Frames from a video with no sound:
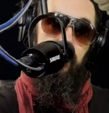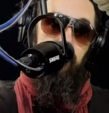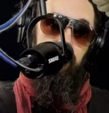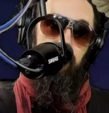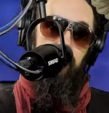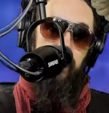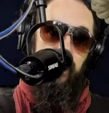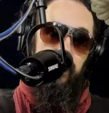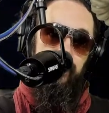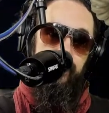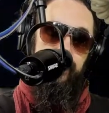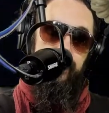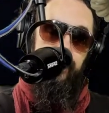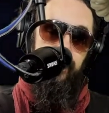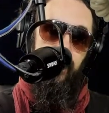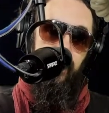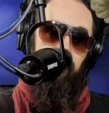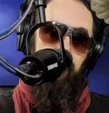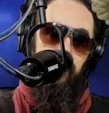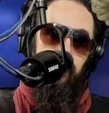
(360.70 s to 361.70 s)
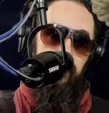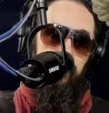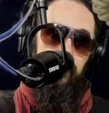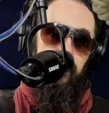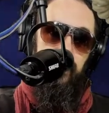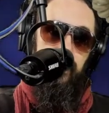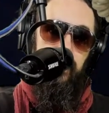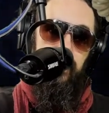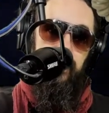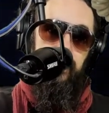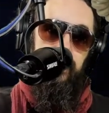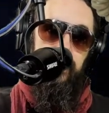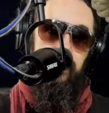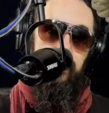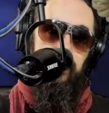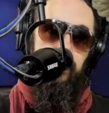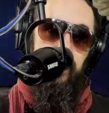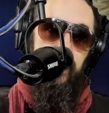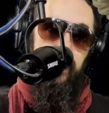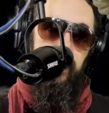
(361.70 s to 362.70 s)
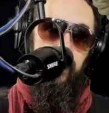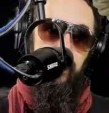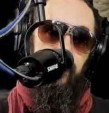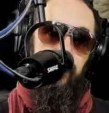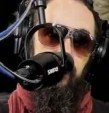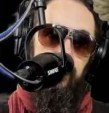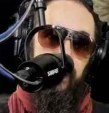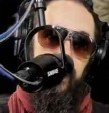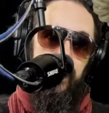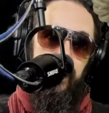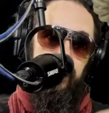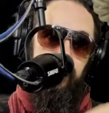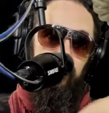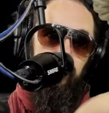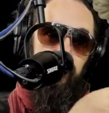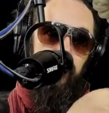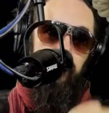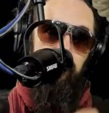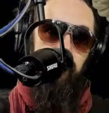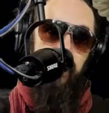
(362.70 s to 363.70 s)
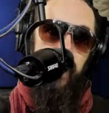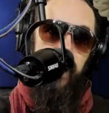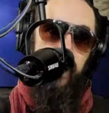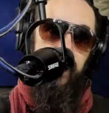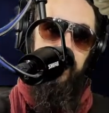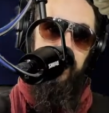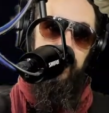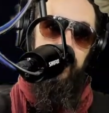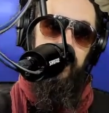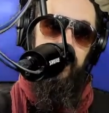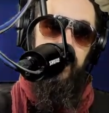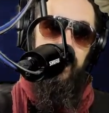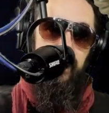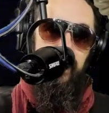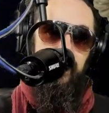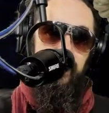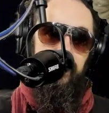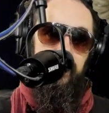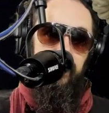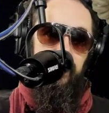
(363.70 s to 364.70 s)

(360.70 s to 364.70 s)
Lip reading: metal stopper. Then you let go and it had to ring back. Then